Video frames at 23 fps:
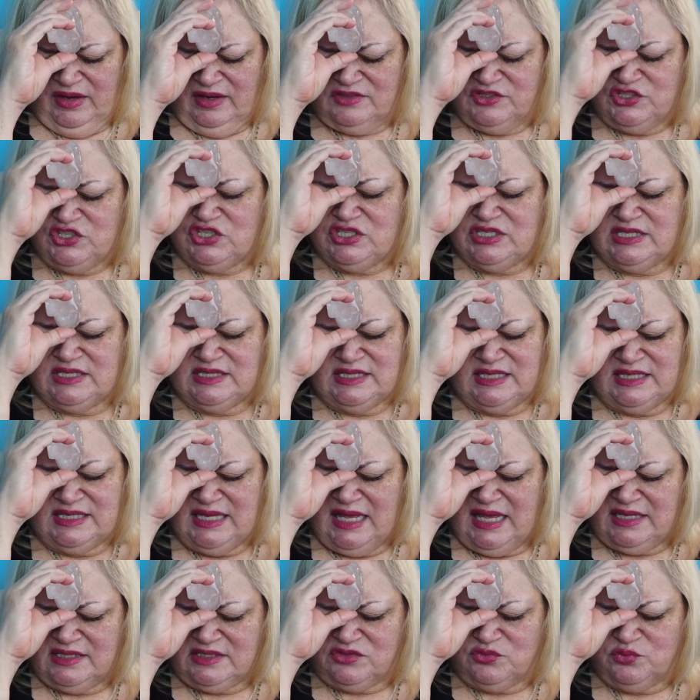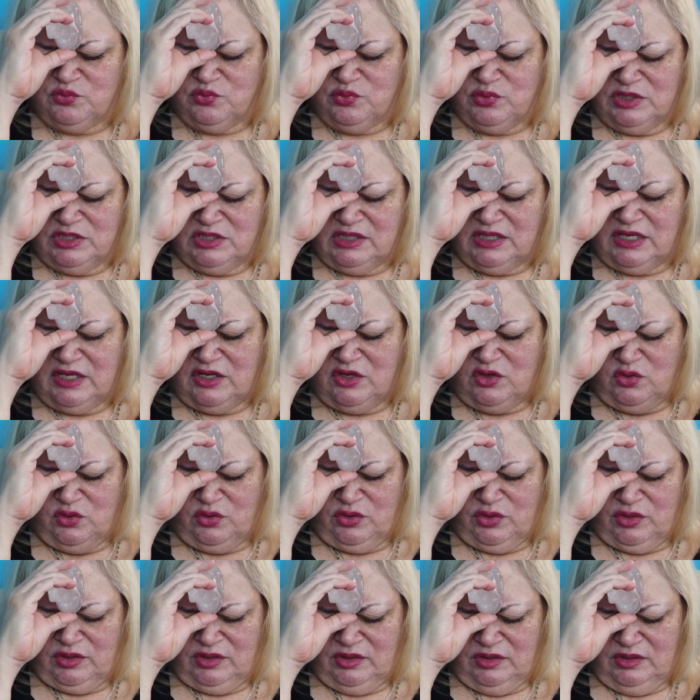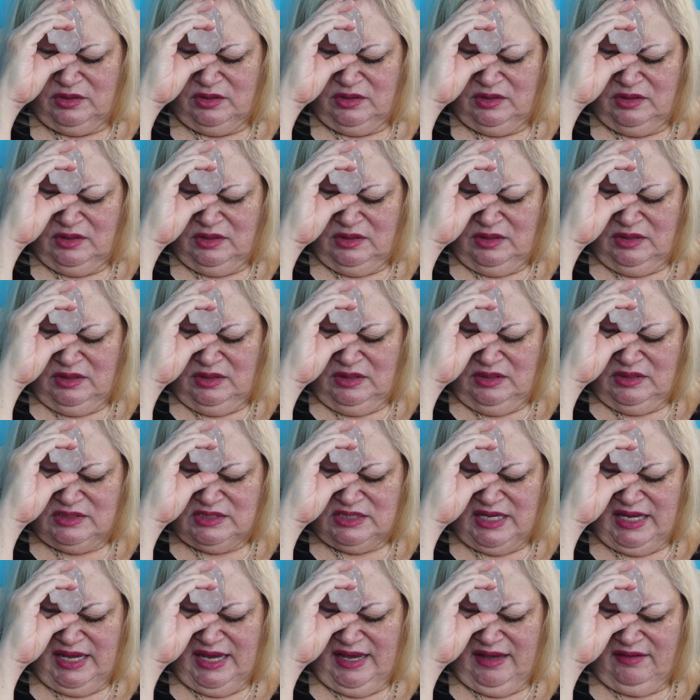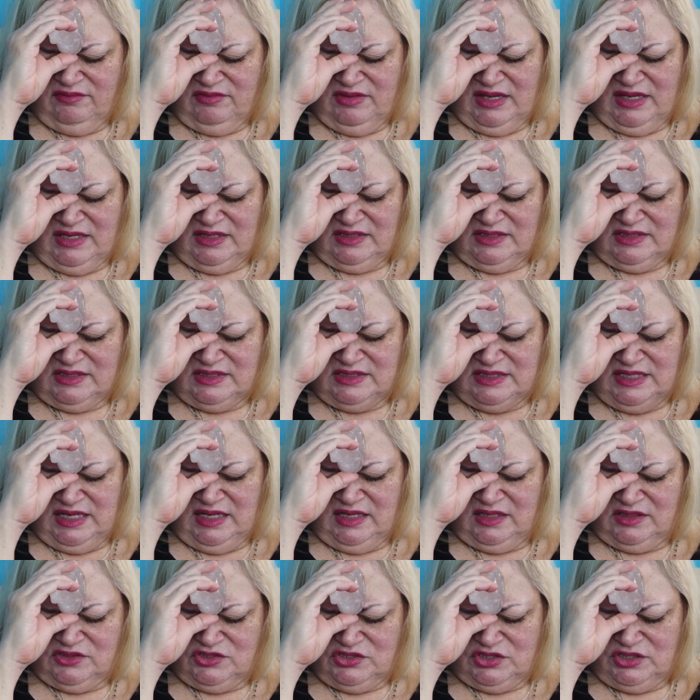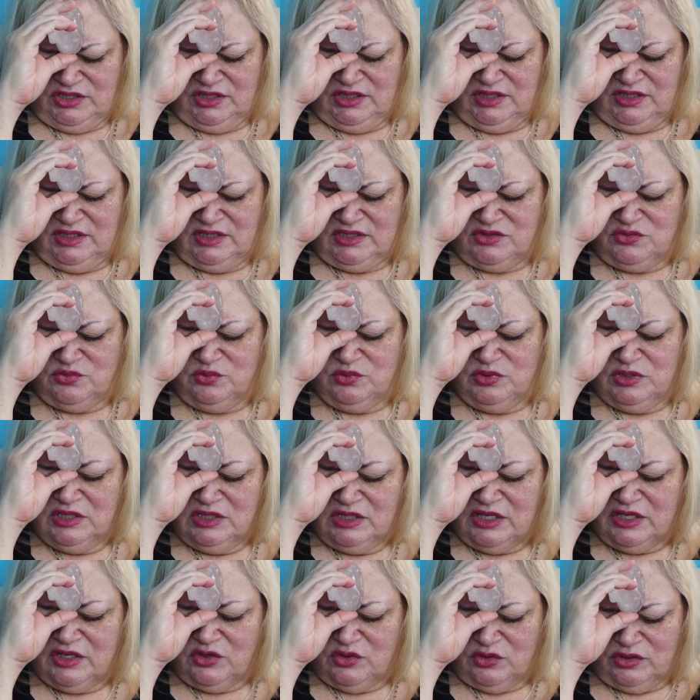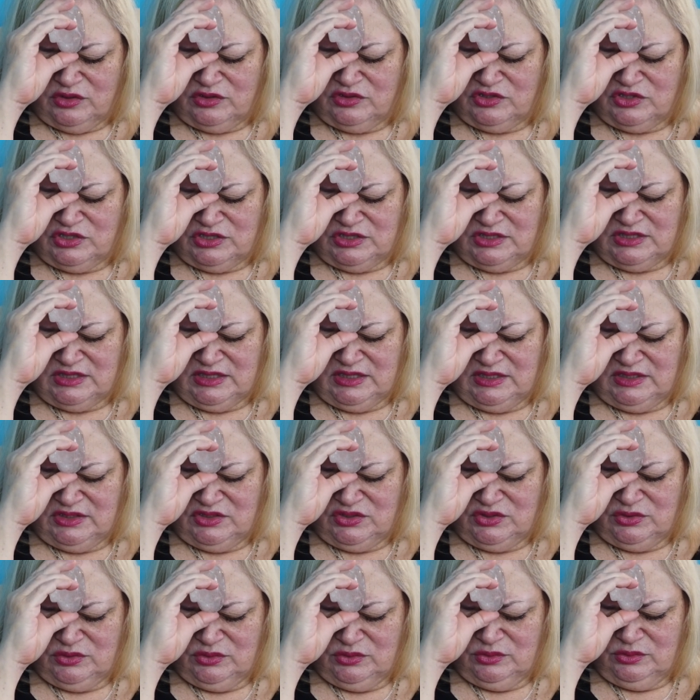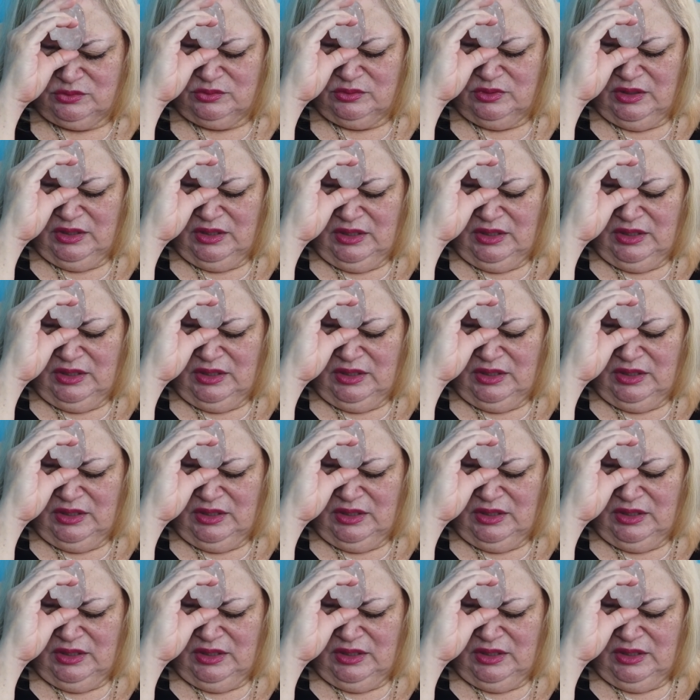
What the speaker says: she says that that's really good to have that nostalgia. And it's really good, she said, to